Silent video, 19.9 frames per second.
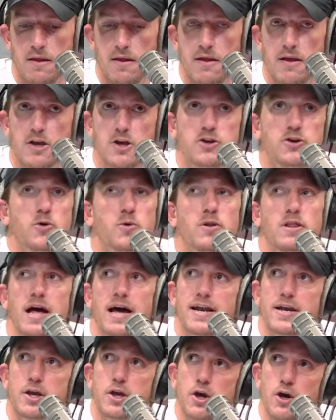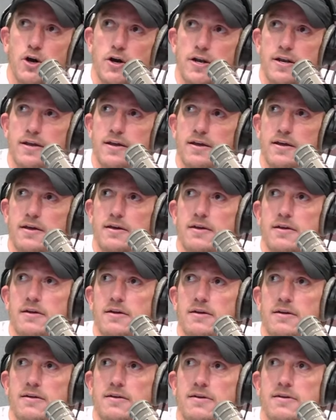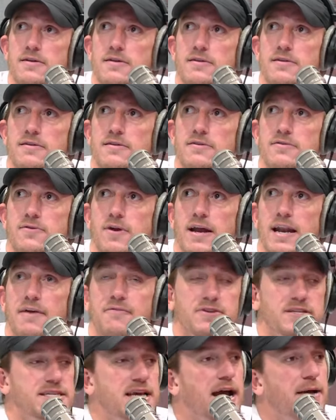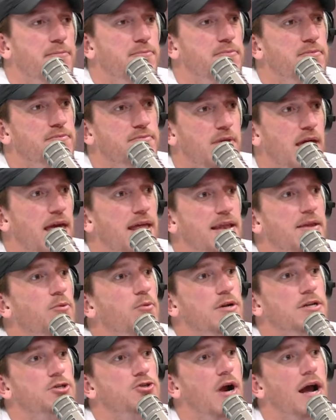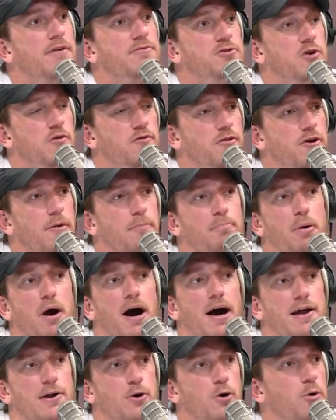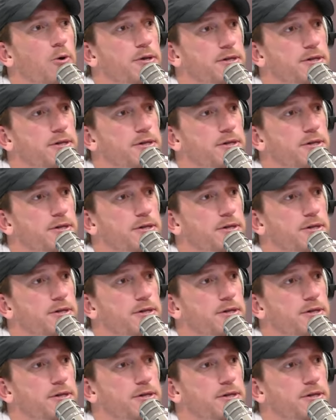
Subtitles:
Could do a lot of good, right? Every time anyone drives over a pothole in